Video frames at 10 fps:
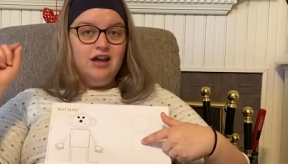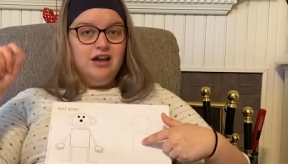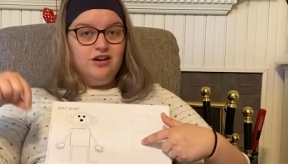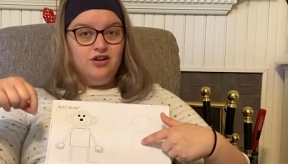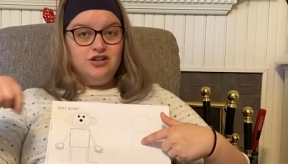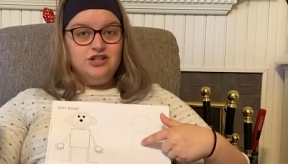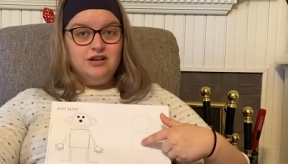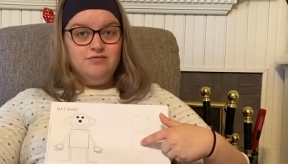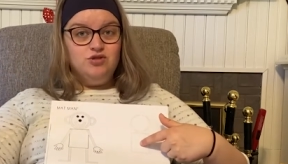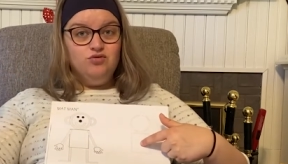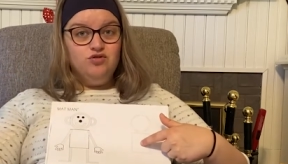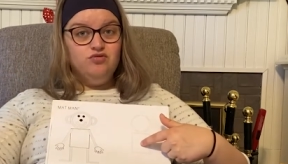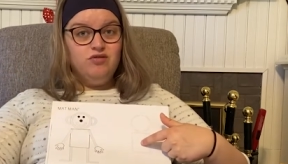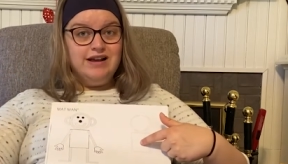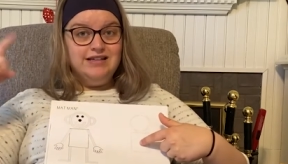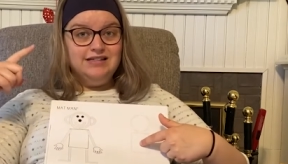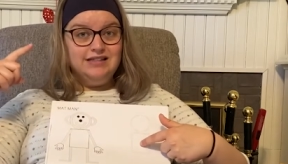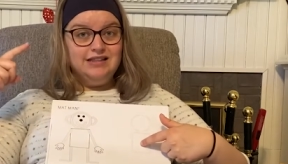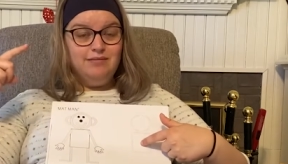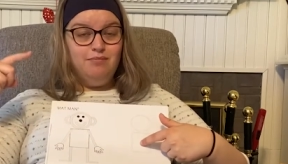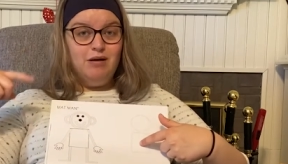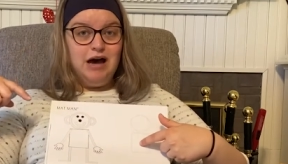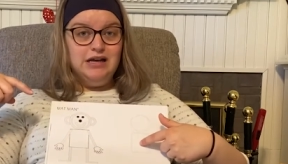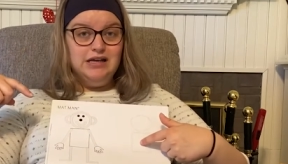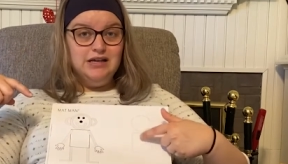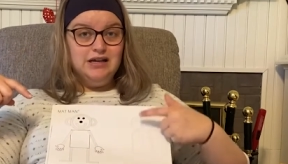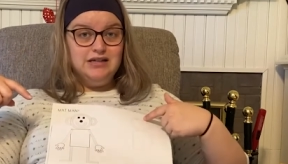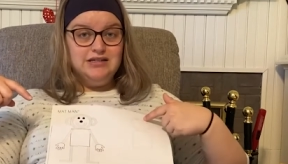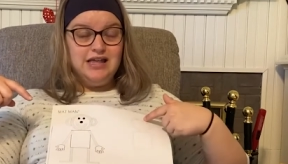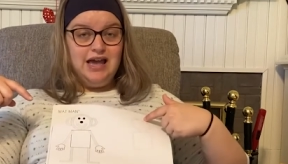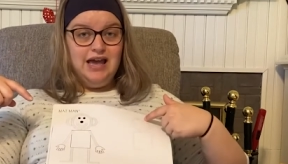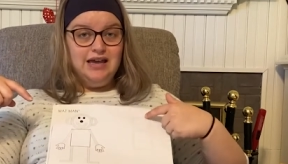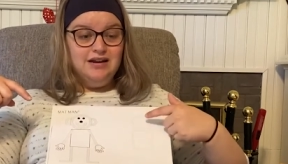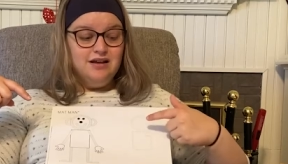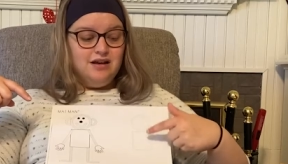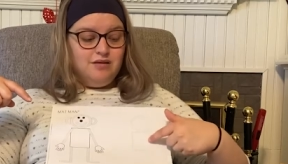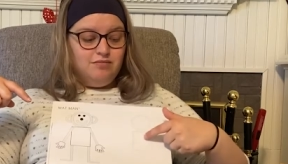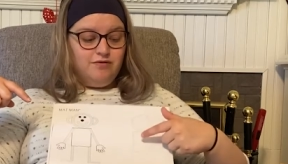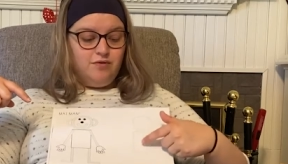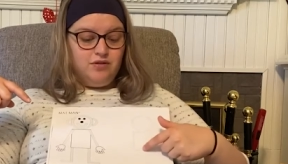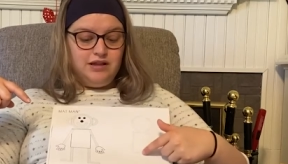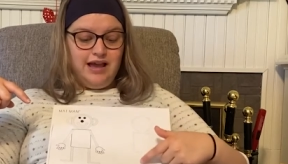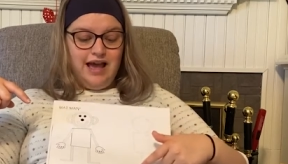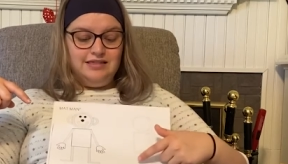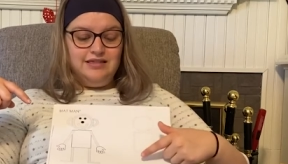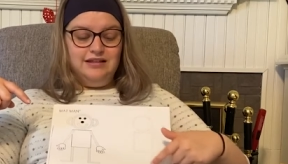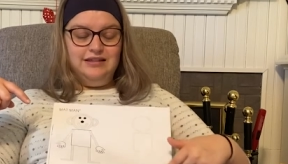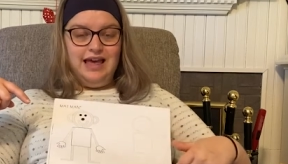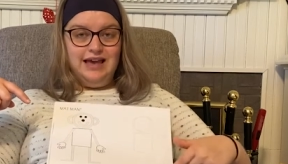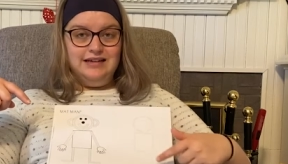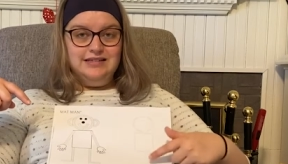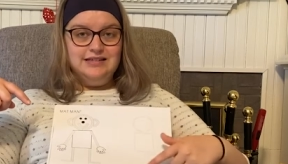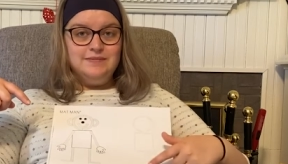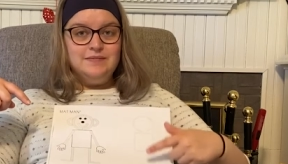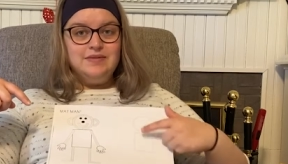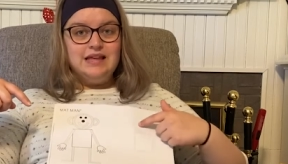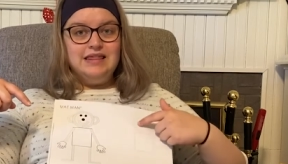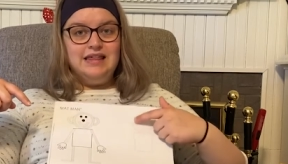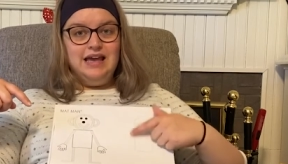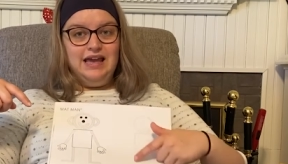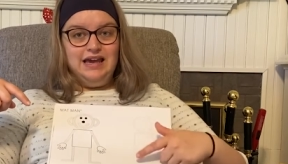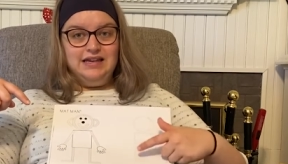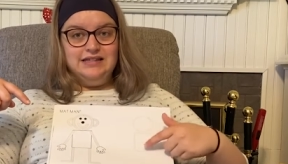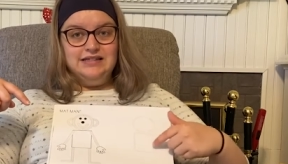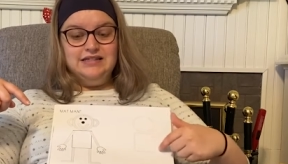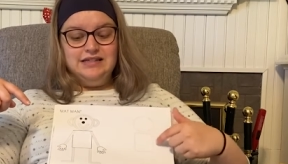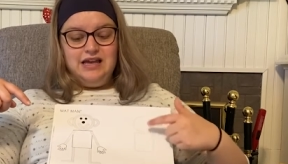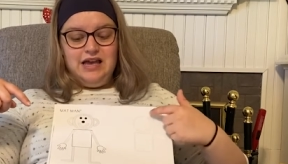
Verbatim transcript: Encourage them to trace the body and the head before they add the legs and the hands